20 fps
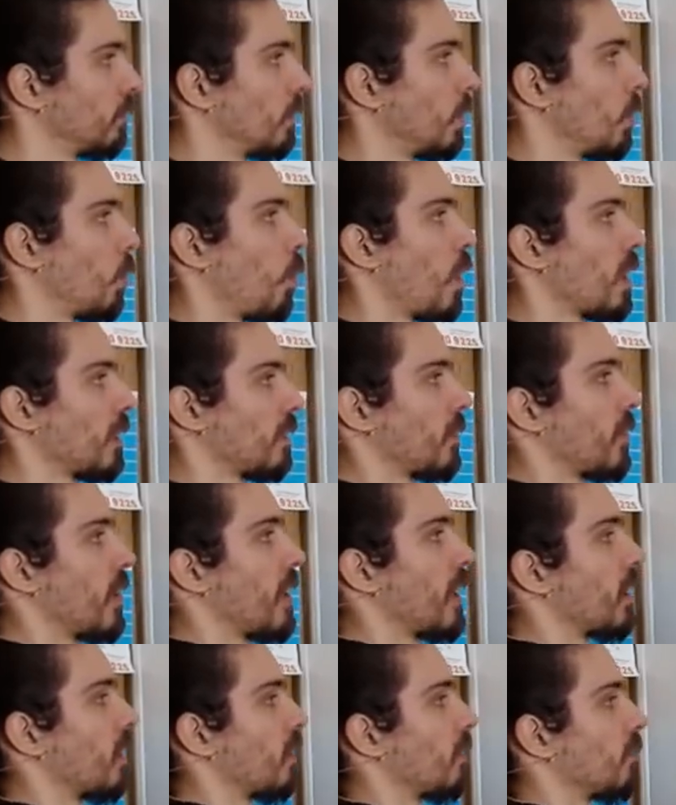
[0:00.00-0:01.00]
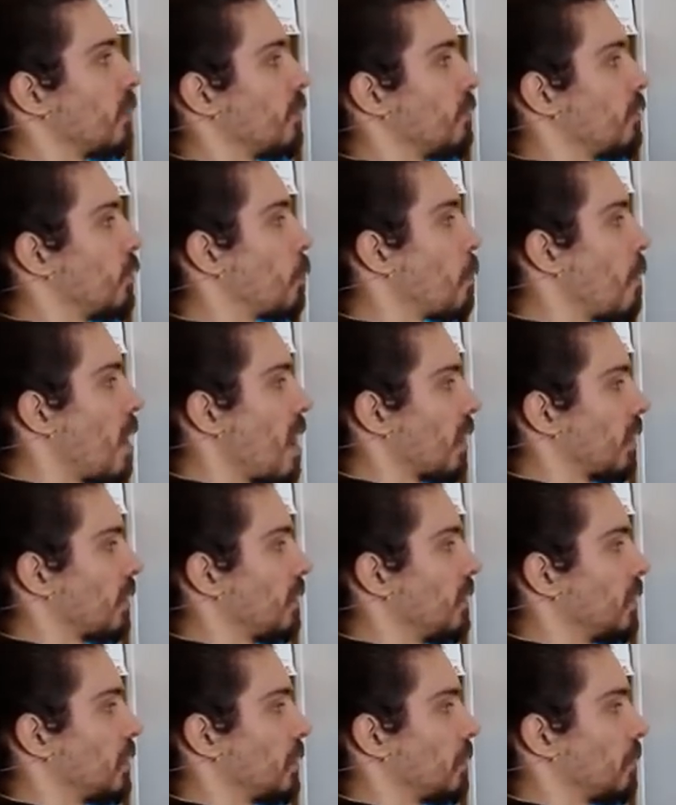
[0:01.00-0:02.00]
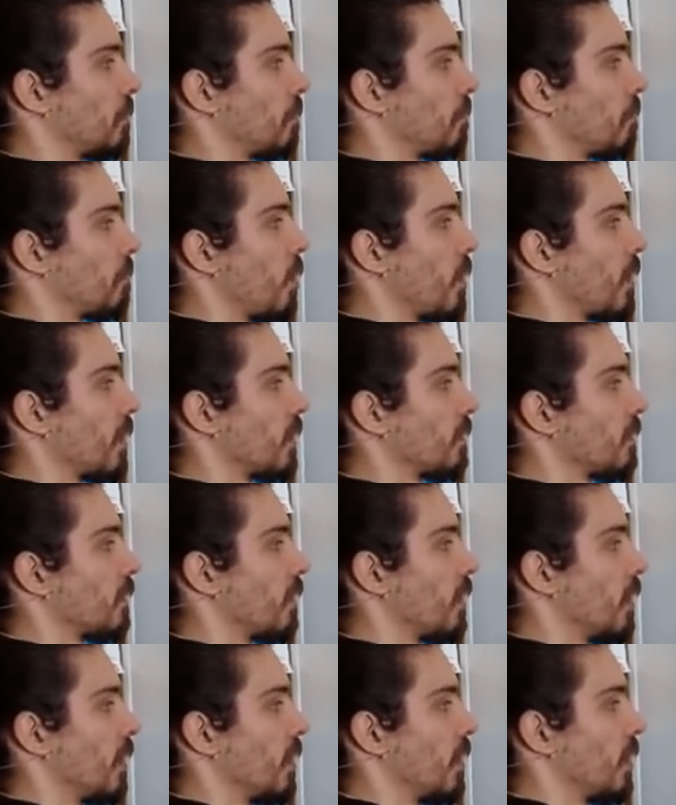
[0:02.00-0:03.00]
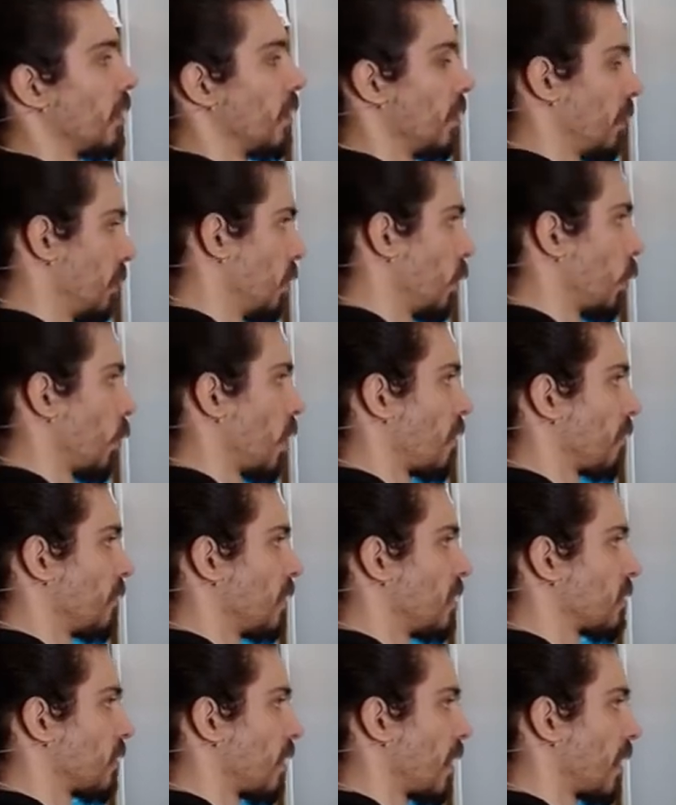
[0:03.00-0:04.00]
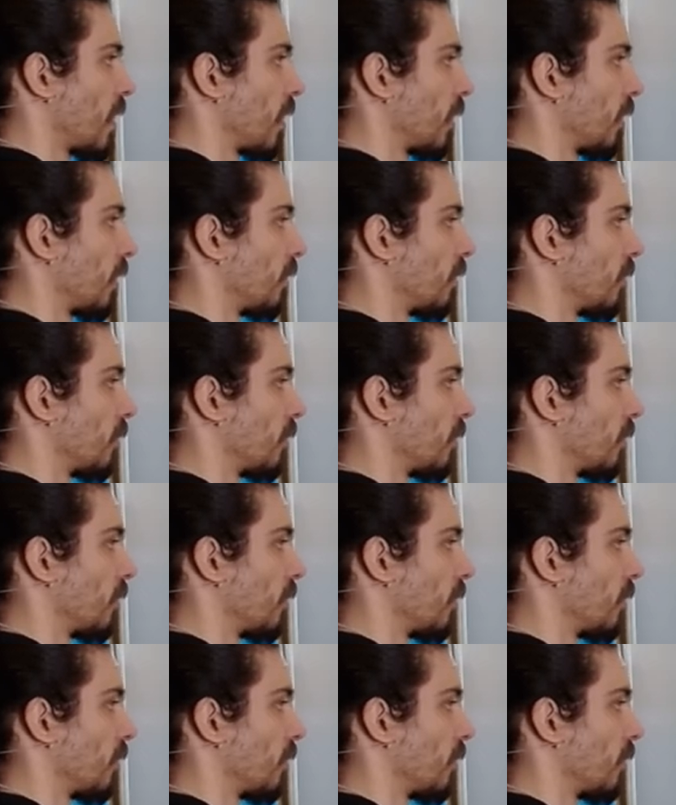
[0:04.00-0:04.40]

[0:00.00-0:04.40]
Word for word: What triangle? If you mark this point, you have this triangle.